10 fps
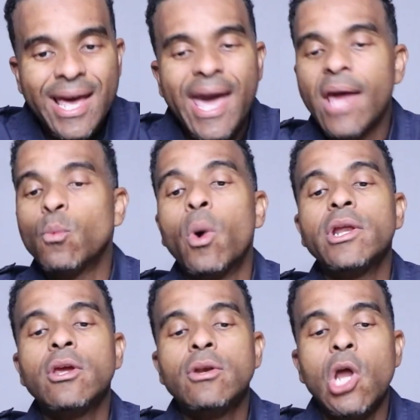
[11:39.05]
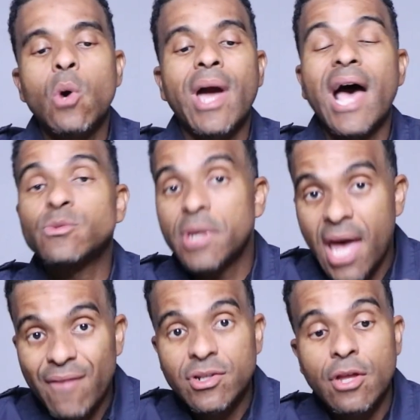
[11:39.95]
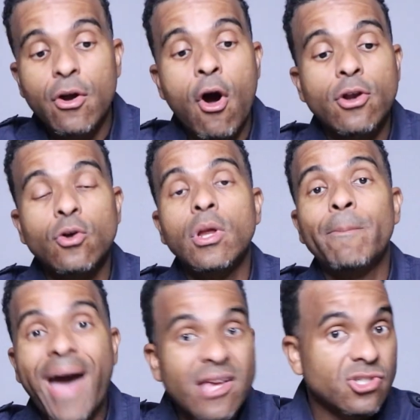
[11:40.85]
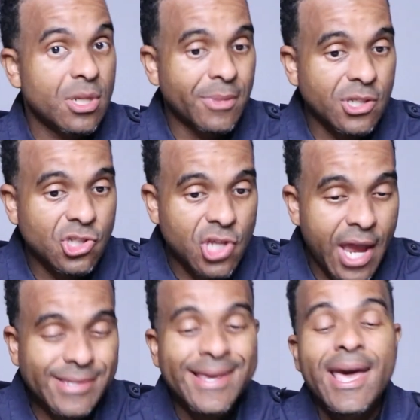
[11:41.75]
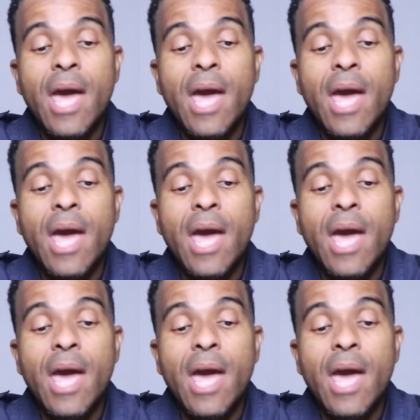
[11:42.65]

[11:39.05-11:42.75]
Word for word: And what do you know, guys? We have another article about stimulus checks.